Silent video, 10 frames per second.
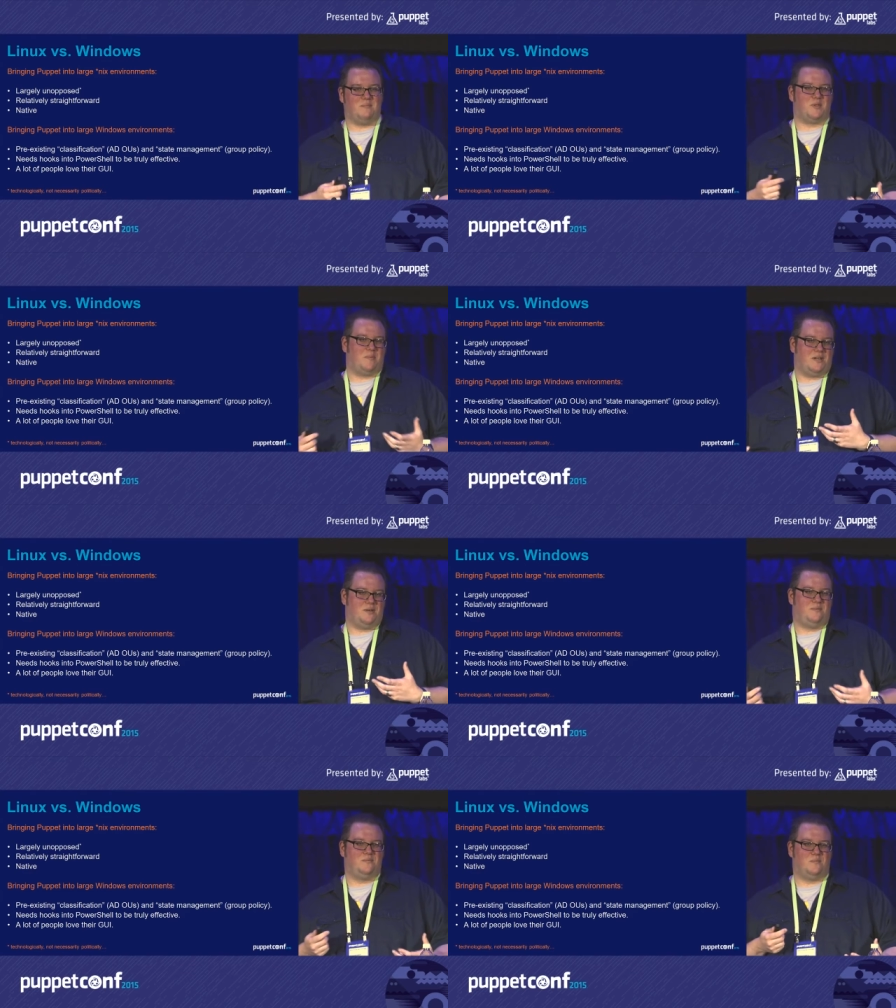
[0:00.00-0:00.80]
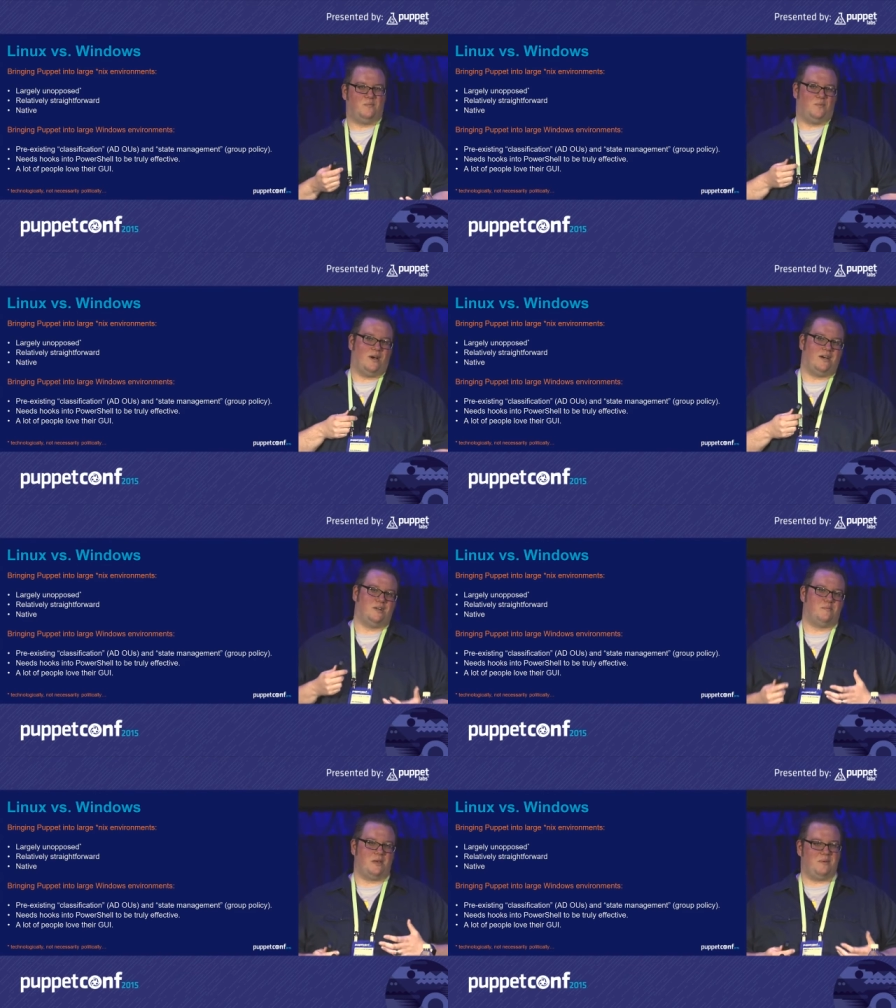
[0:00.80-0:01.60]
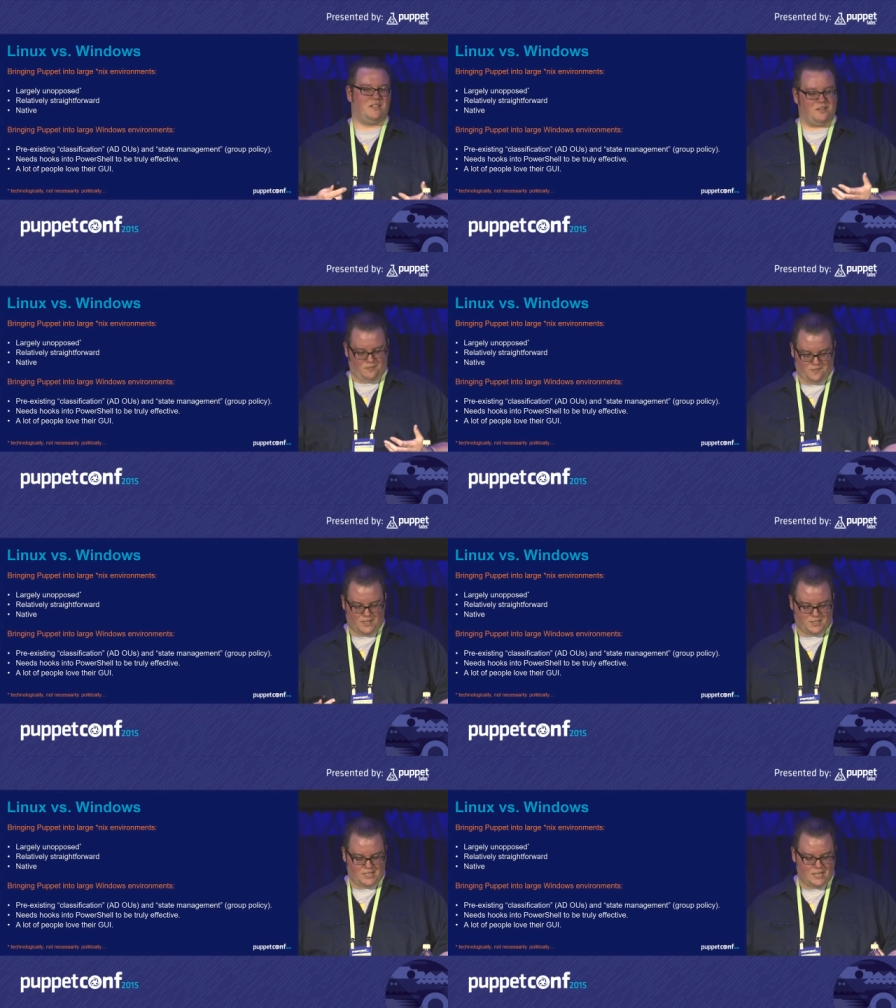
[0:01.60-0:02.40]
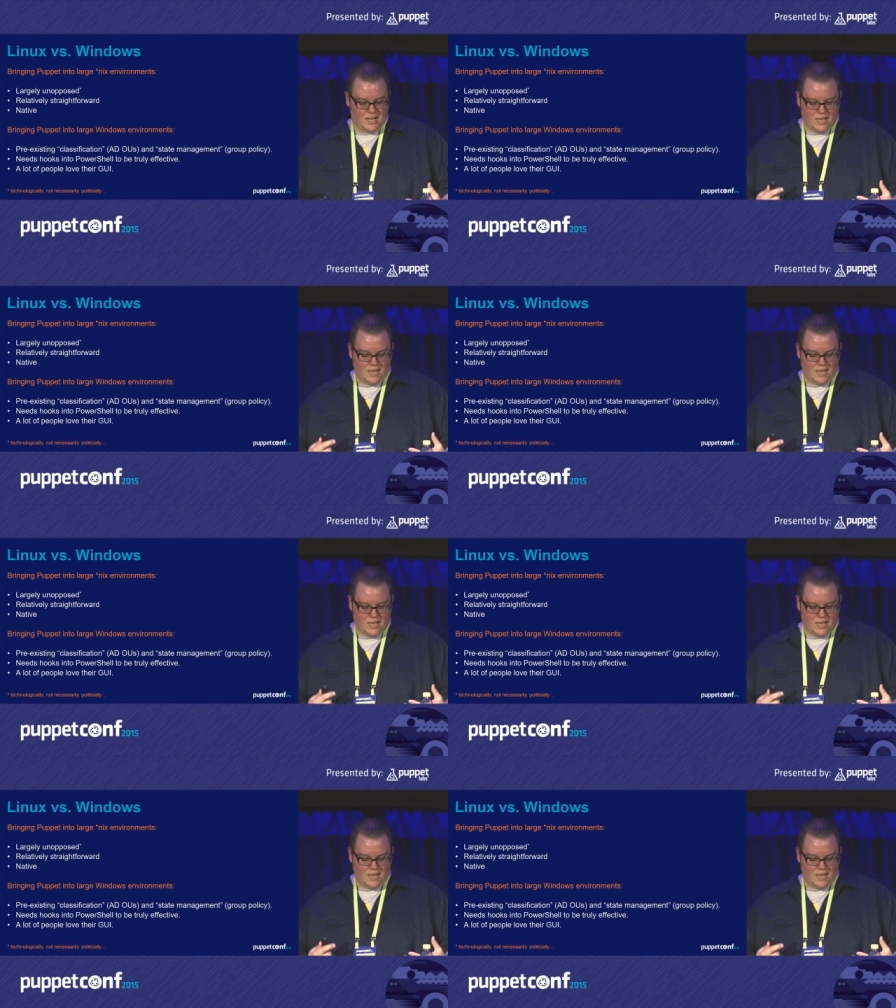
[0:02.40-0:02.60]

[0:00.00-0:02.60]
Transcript: implemented well, maybe a little fuzzy.